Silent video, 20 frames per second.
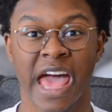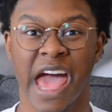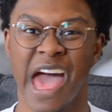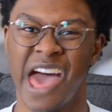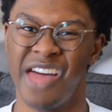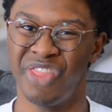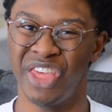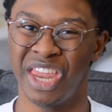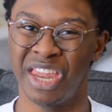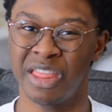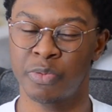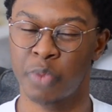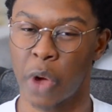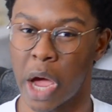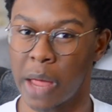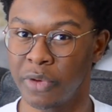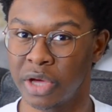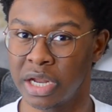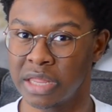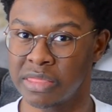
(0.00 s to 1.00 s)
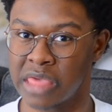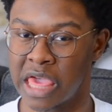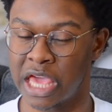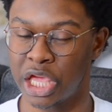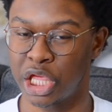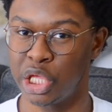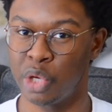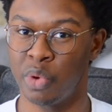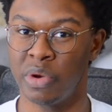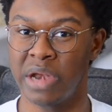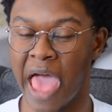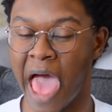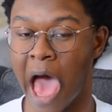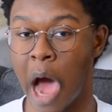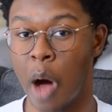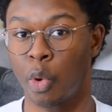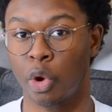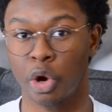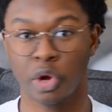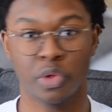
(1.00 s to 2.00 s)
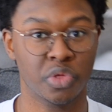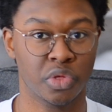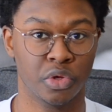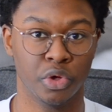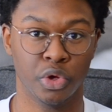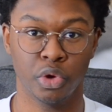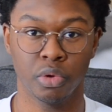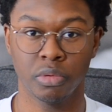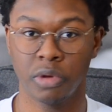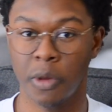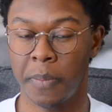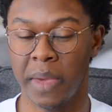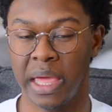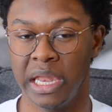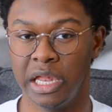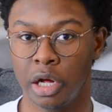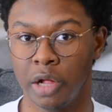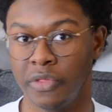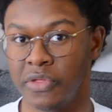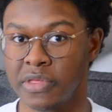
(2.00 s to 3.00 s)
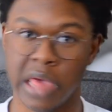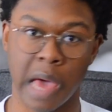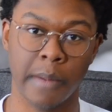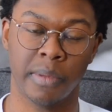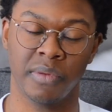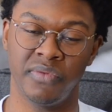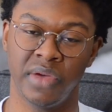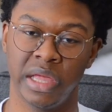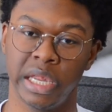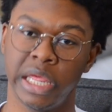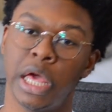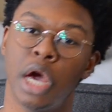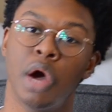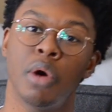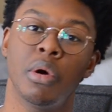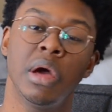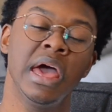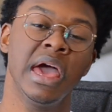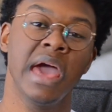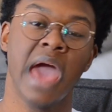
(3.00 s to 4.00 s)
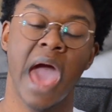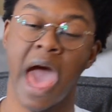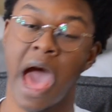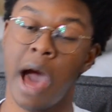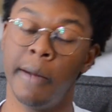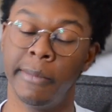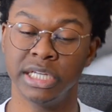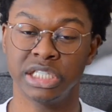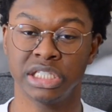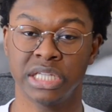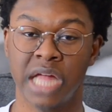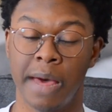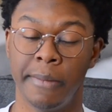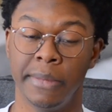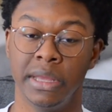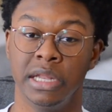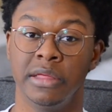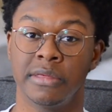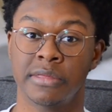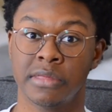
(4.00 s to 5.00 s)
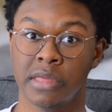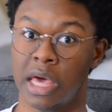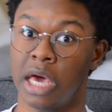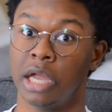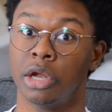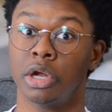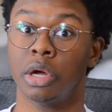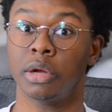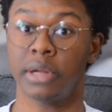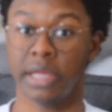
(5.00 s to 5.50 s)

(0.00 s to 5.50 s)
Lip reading: and then it's probably going to take you an hour or 2 depending on the type of video and how much time it is to cut it all